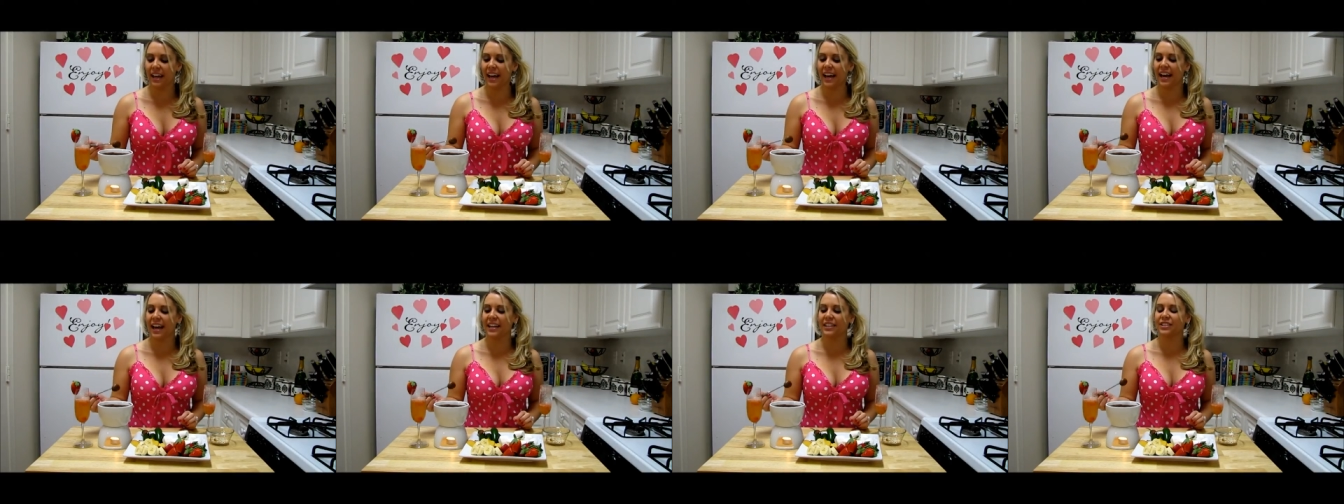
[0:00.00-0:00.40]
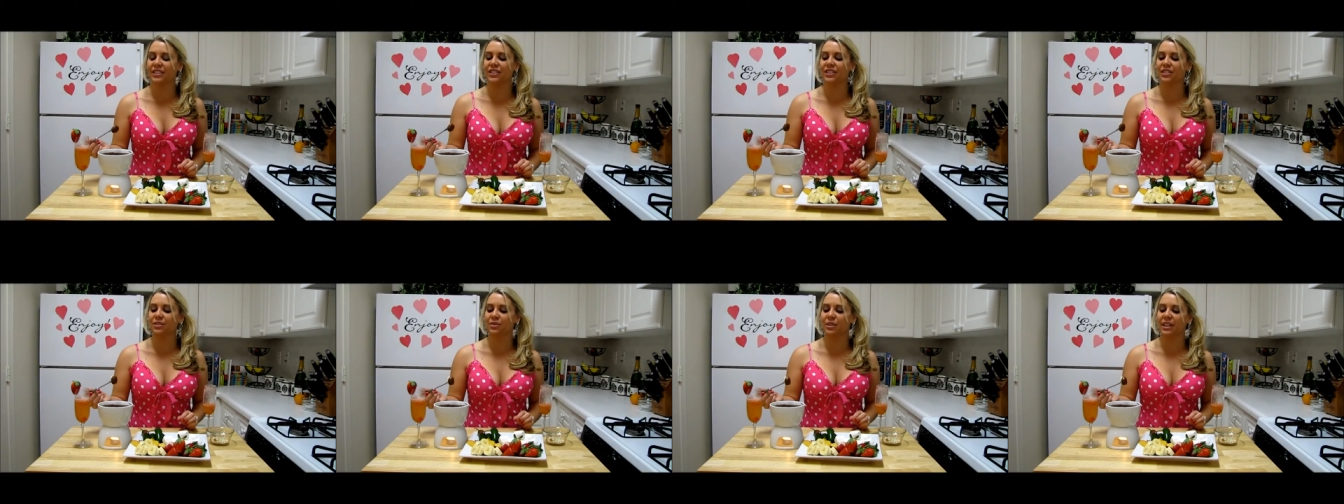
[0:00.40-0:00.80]
and you
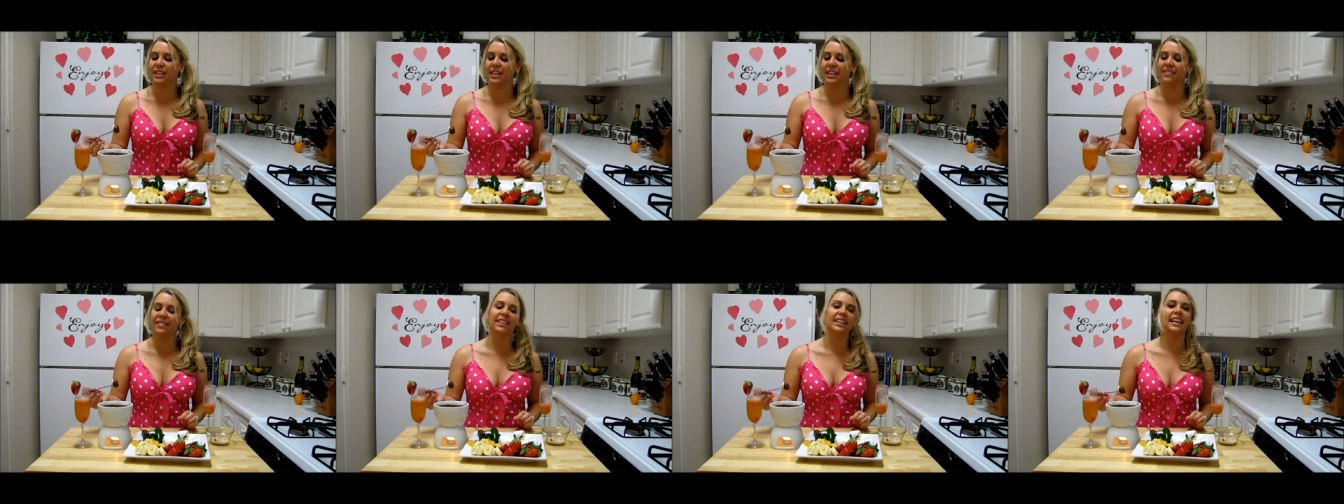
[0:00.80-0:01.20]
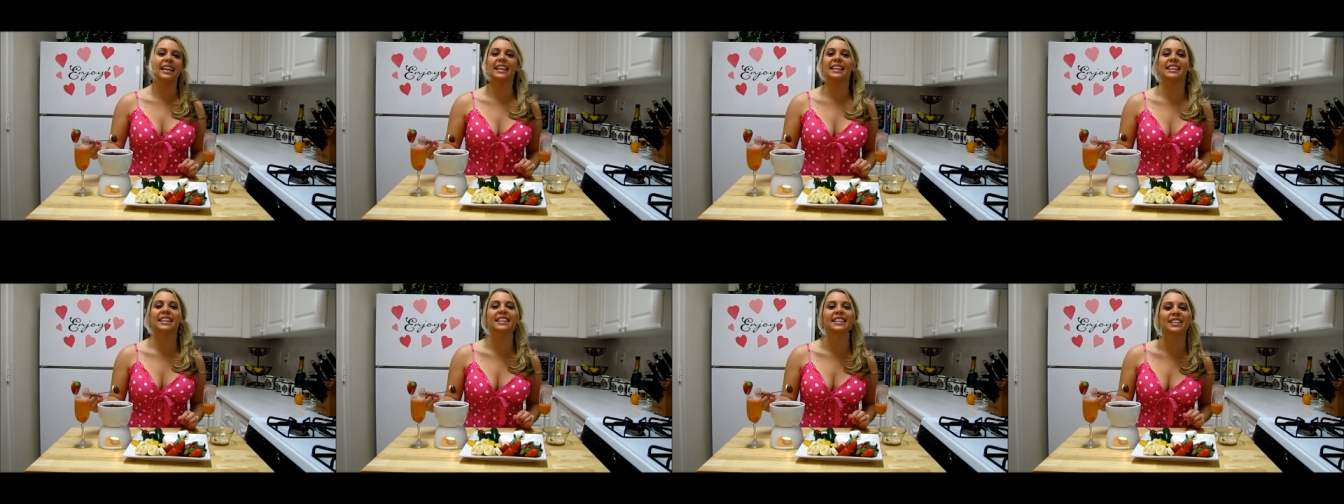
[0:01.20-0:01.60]
just want to give it
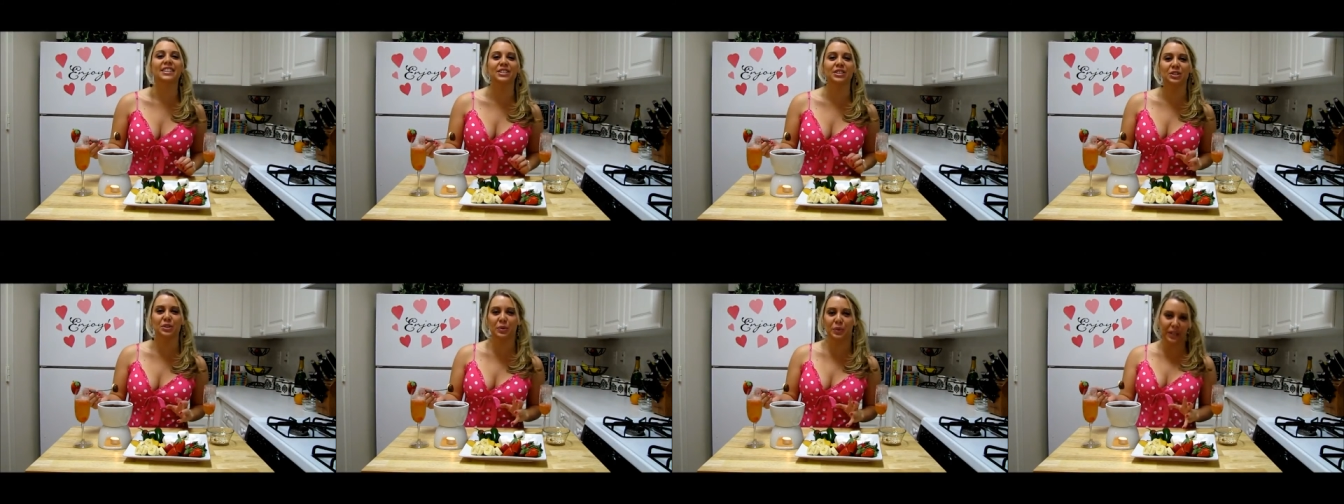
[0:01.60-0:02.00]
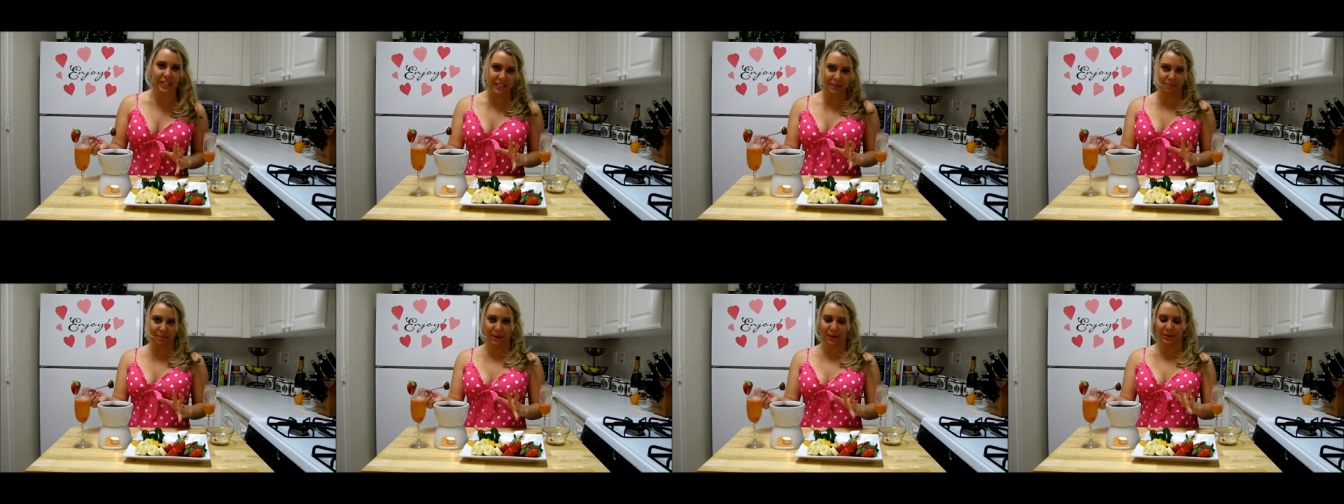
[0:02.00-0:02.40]
like the little
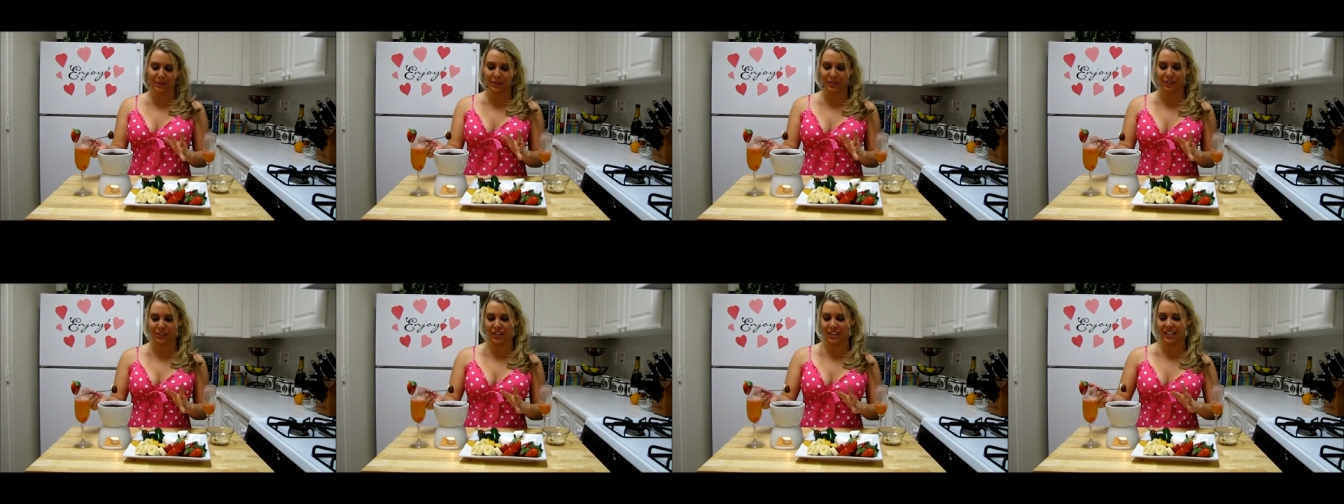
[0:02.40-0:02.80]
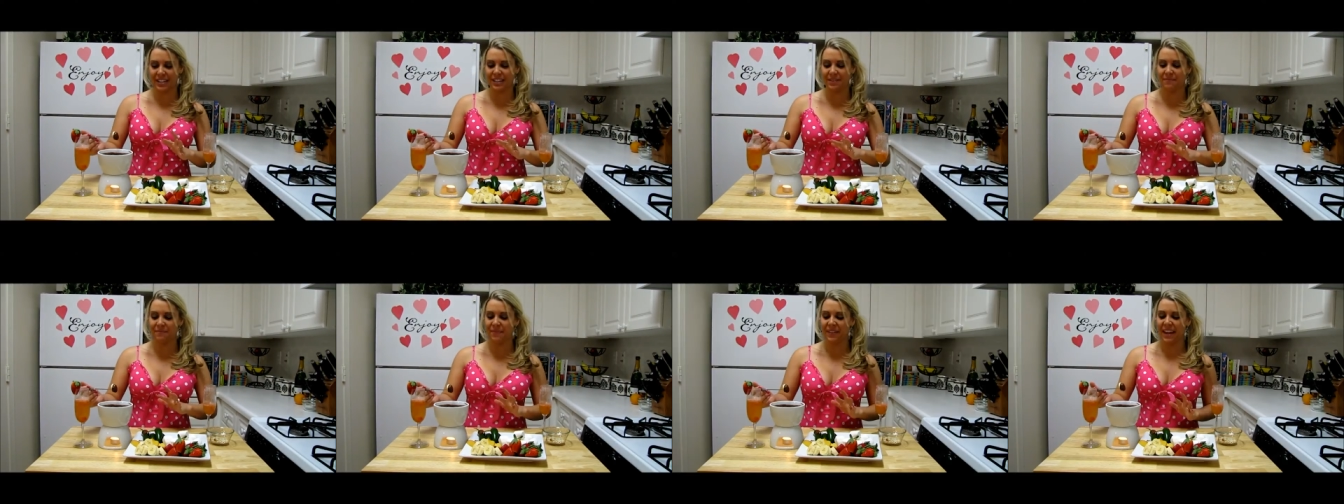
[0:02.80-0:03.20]
twist motion